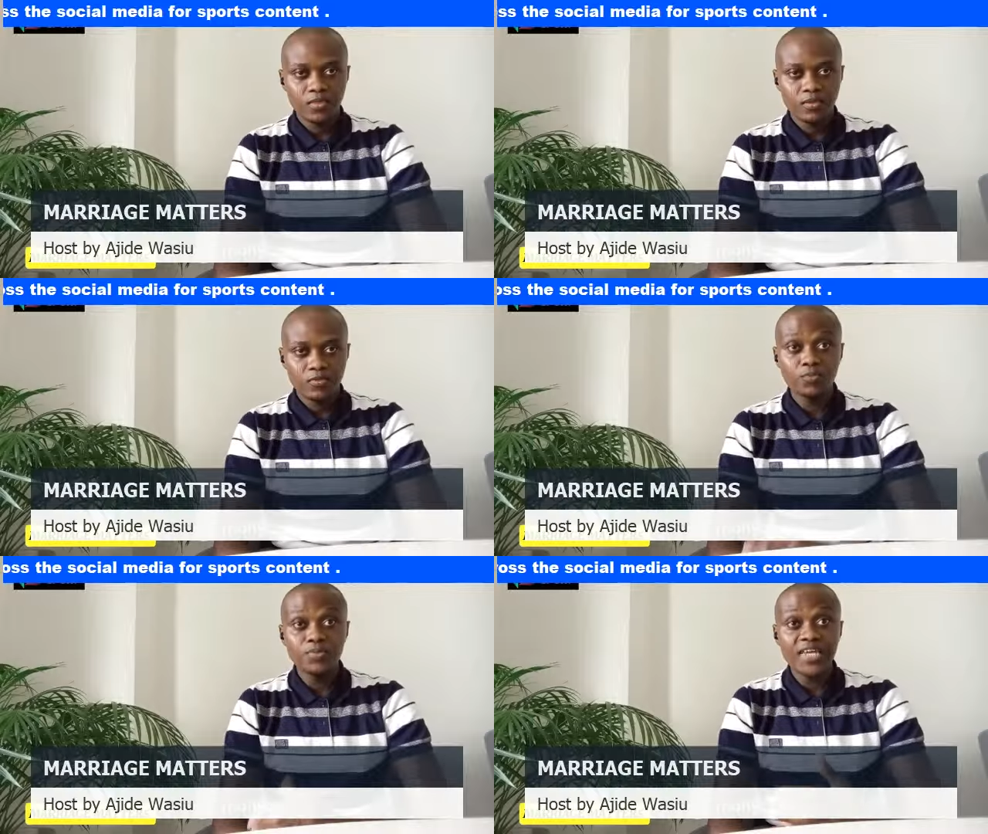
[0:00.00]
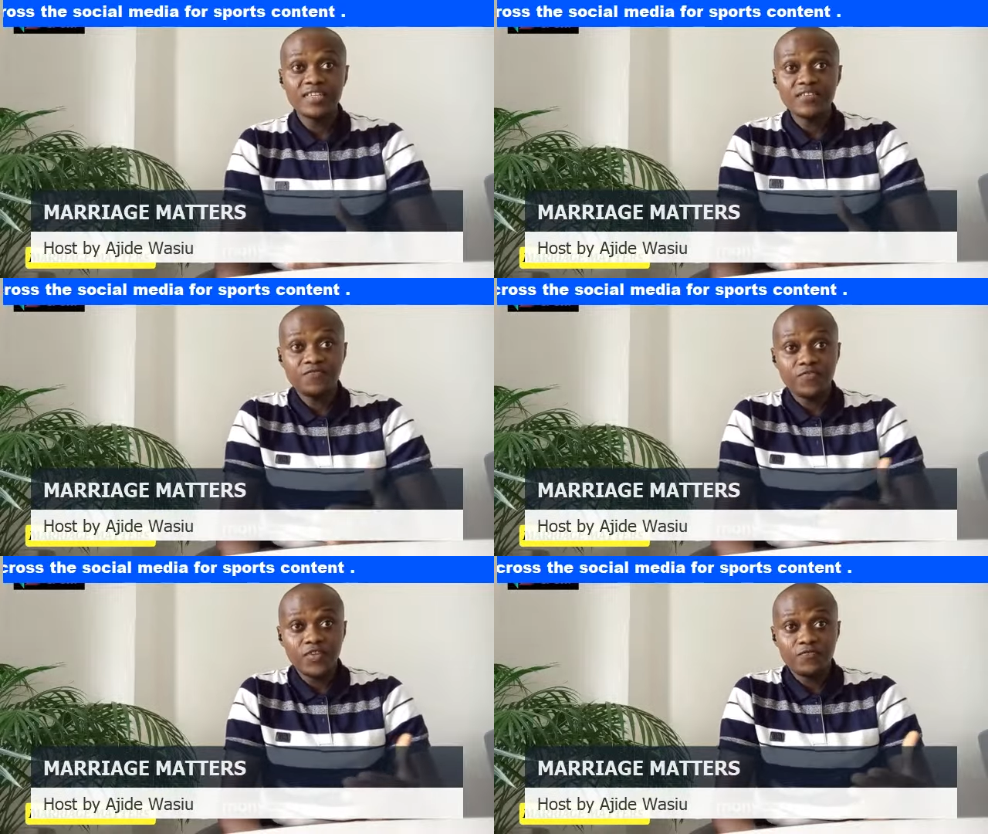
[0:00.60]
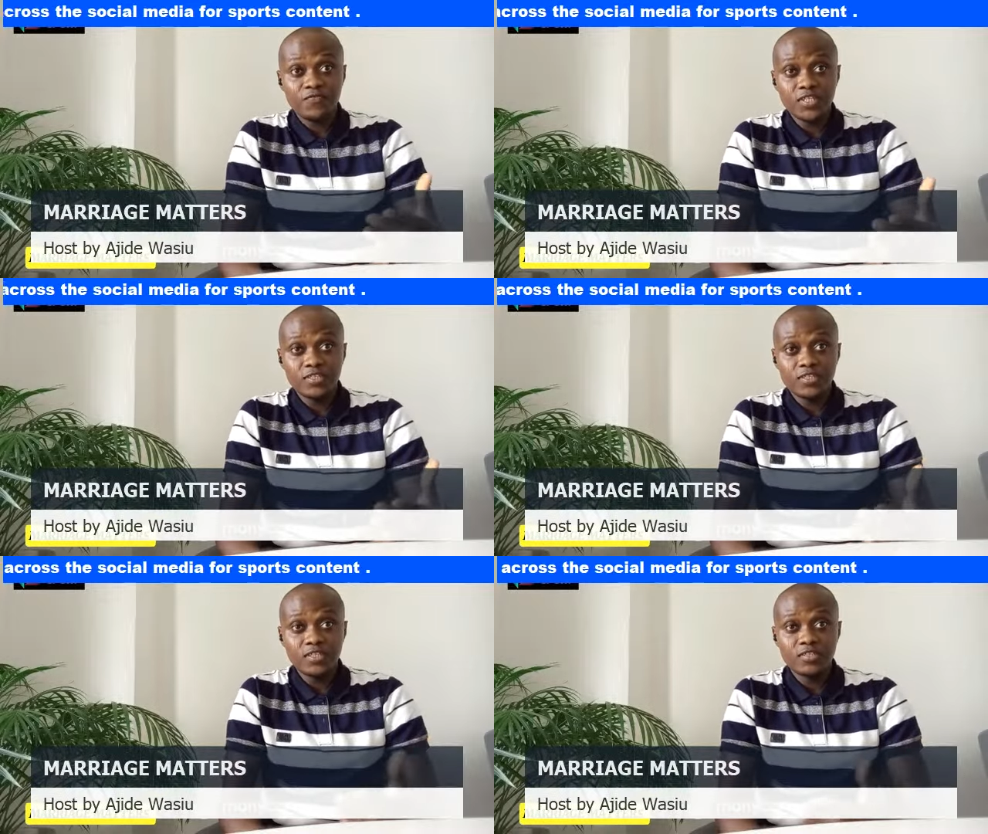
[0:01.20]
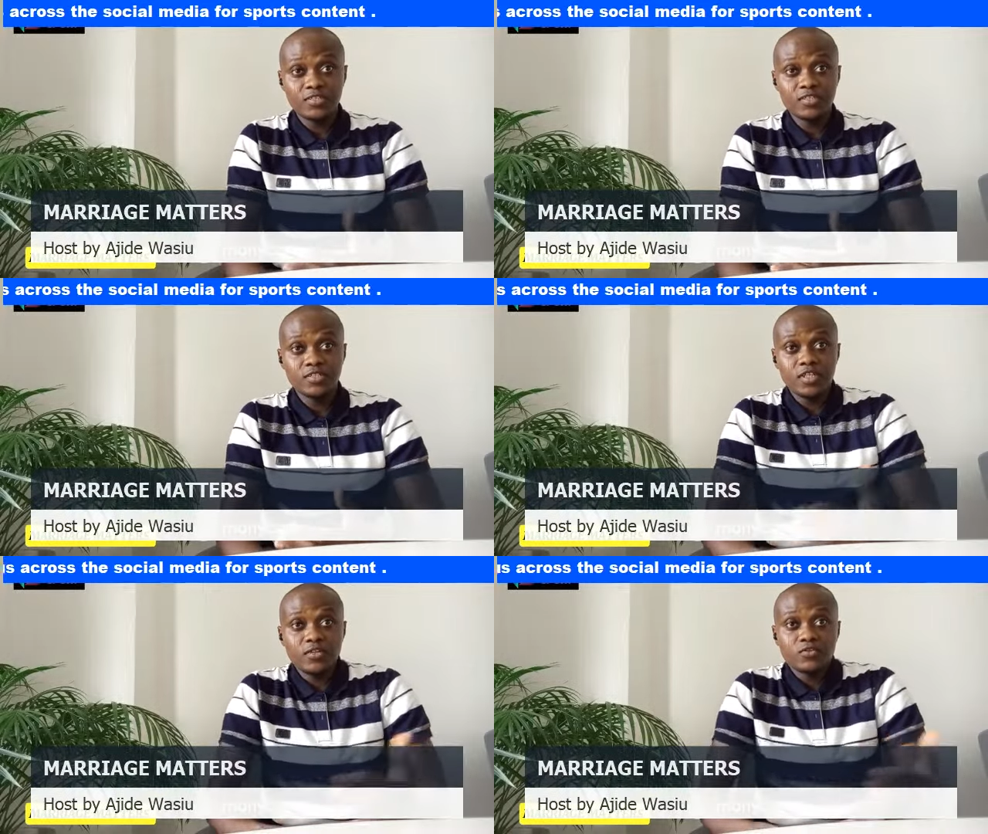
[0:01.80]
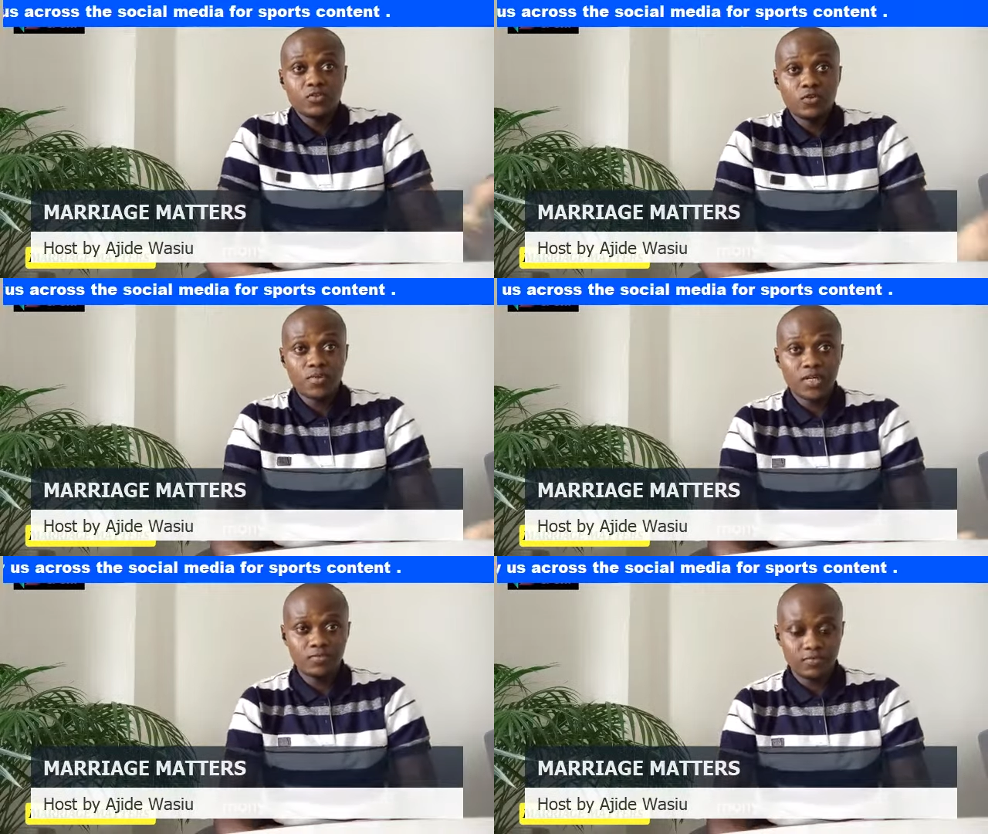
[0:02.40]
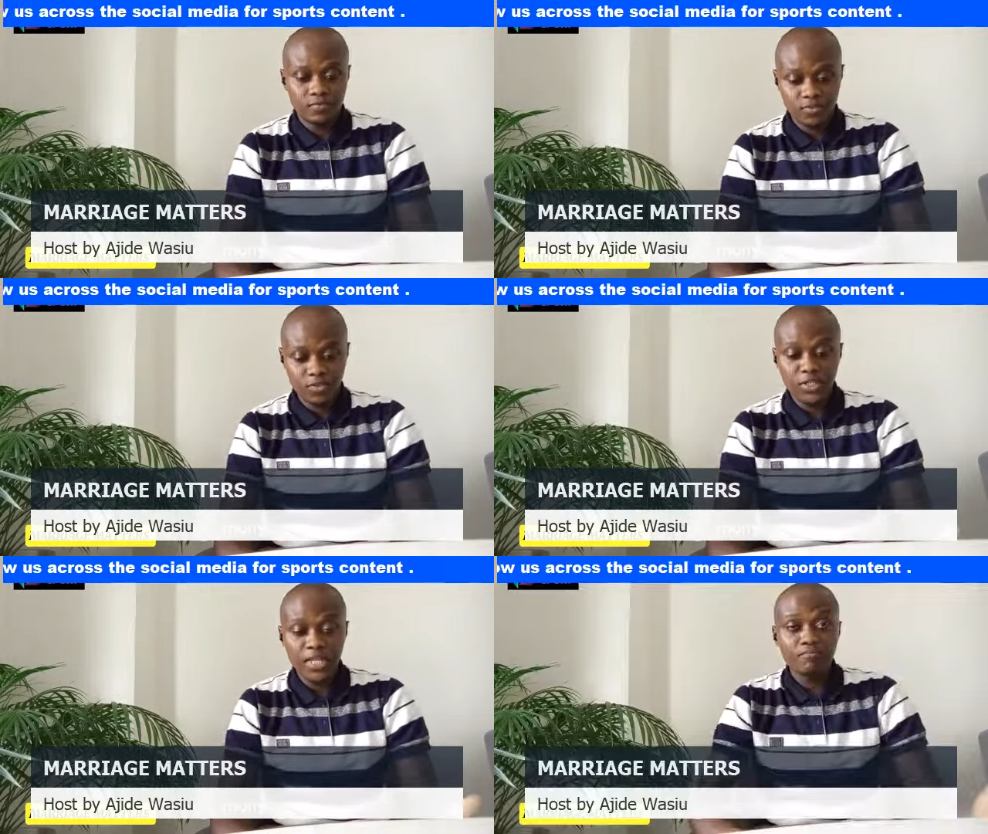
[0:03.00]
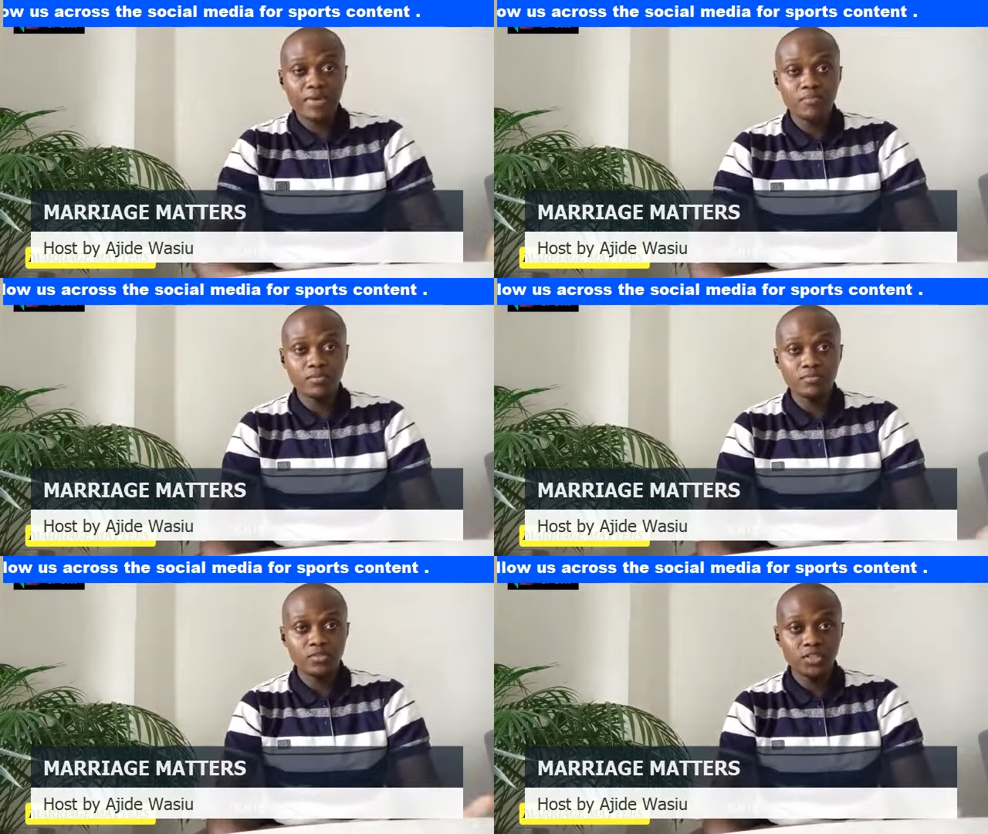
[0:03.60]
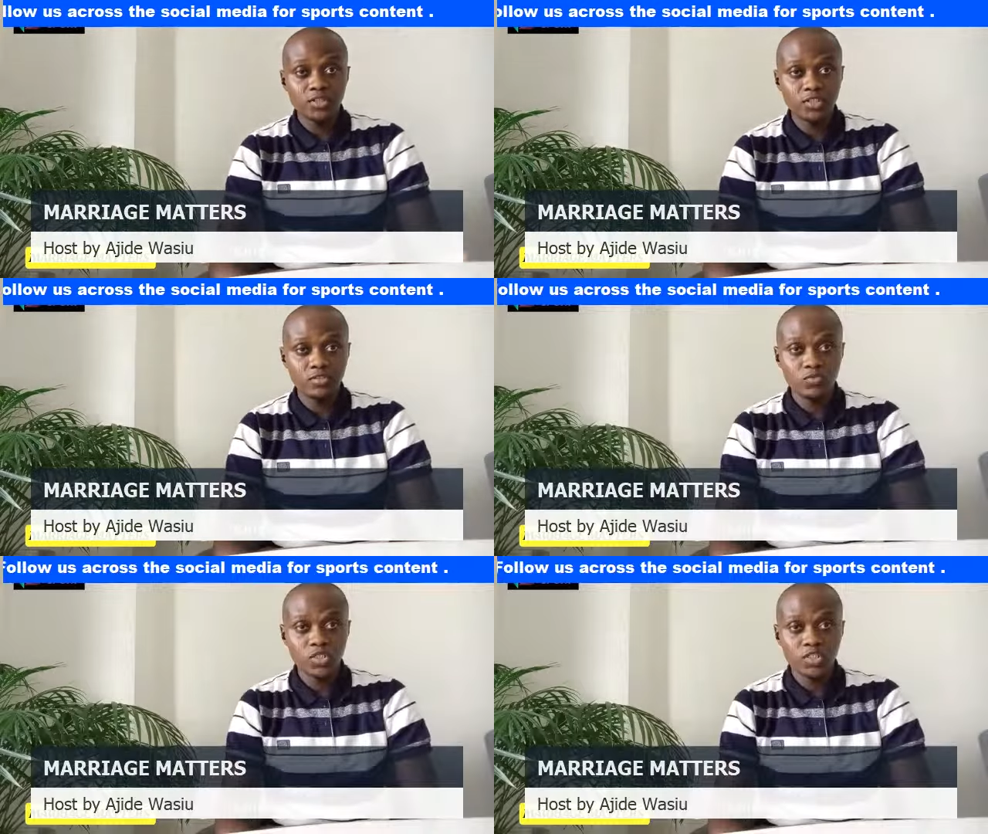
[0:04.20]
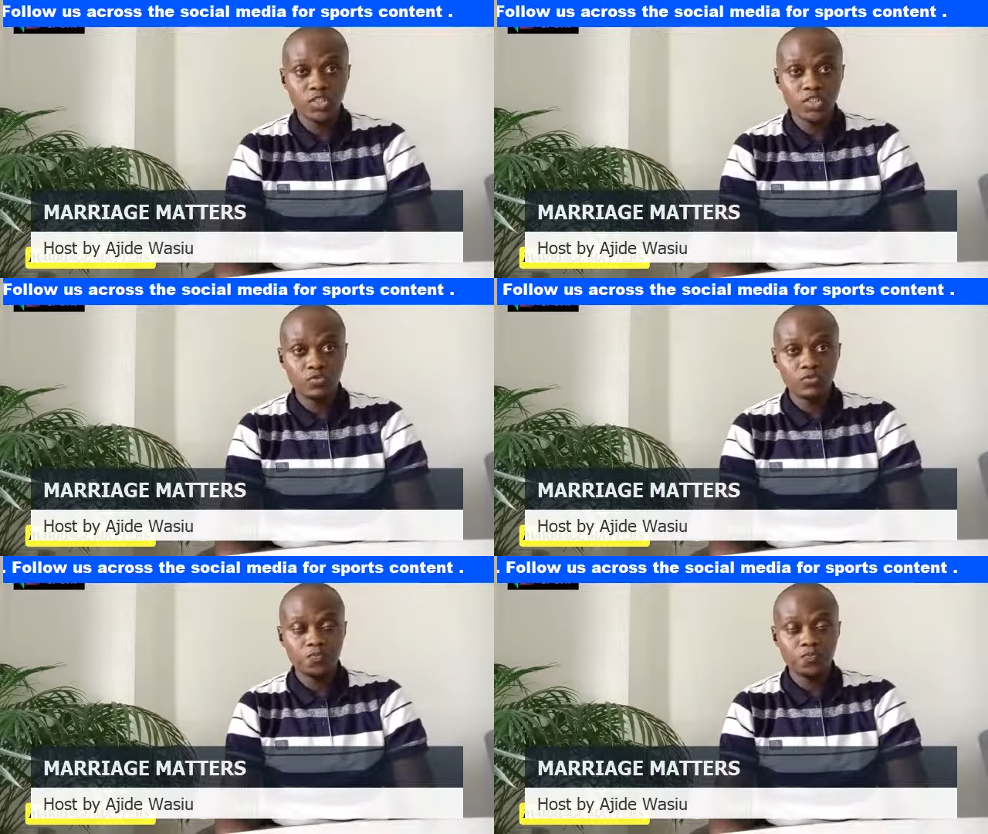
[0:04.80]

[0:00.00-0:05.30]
Sometimes if it looks somehow, just like my mom, the way she used to do,